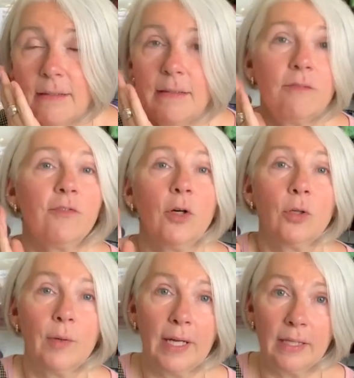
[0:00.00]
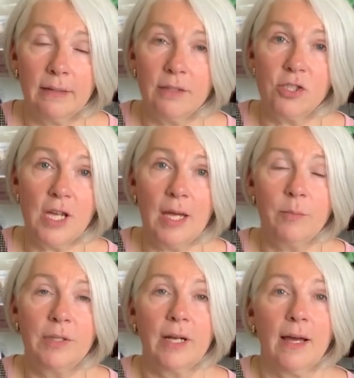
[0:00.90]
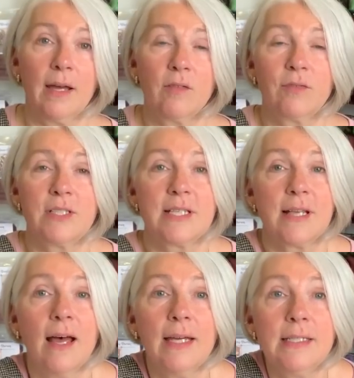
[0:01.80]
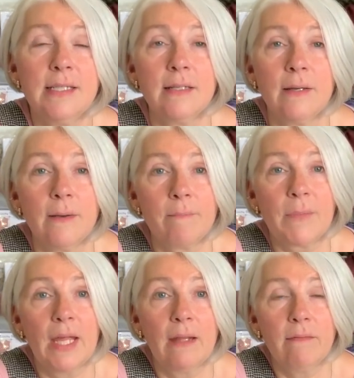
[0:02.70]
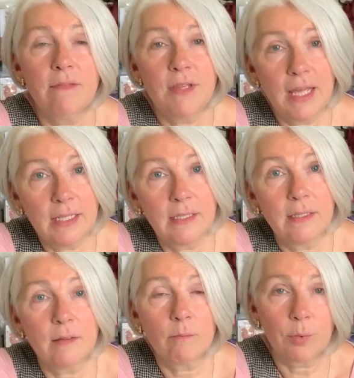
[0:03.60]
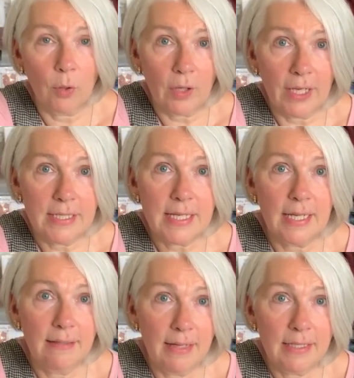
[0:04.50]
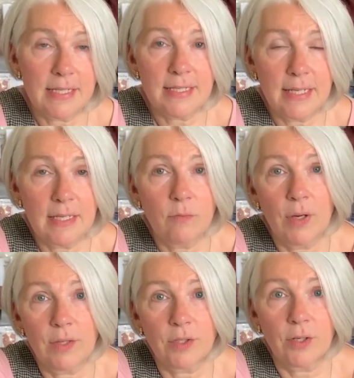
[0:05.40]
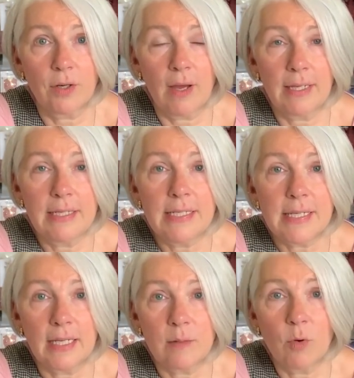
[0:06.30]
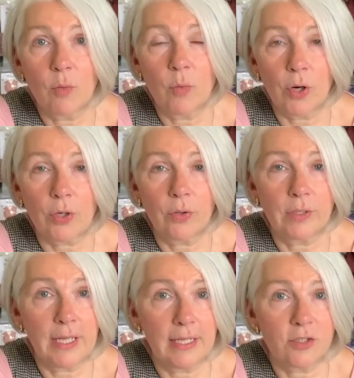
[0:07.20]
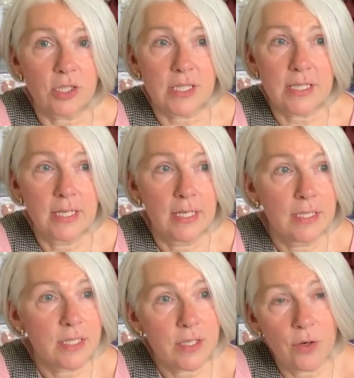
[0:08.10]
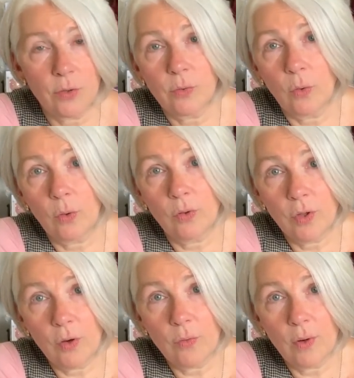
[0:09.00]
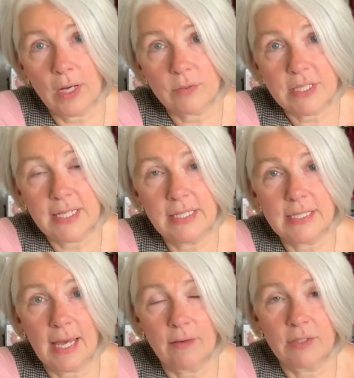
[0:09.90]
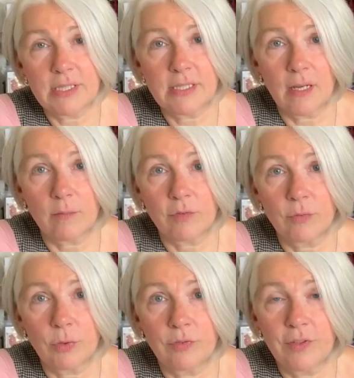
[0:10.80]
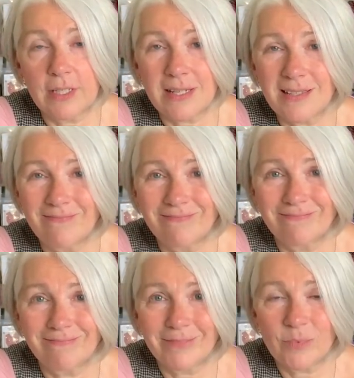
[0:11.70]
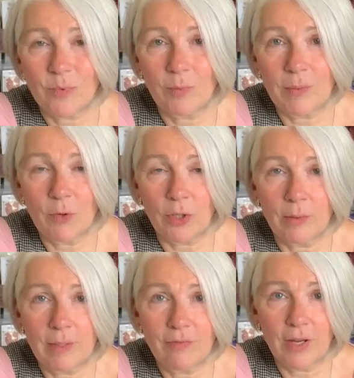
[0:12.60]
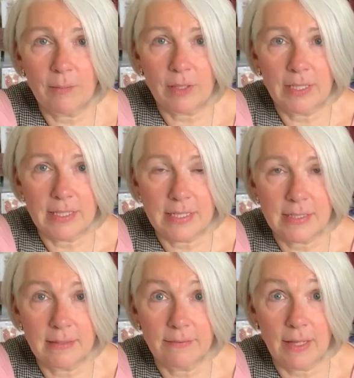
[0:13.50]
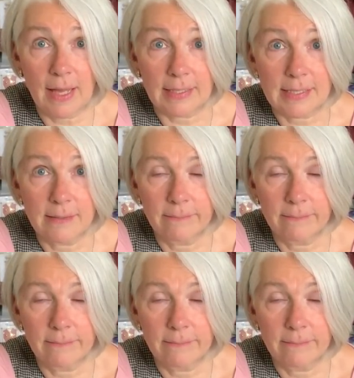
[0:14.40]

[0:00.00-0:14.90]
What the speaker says: following the shape that I've designed, and then block it and then see whether I need any more work on the edges. So although I was keen to have it in time for Woolfest, it's probably more going to be Fibre East, if that.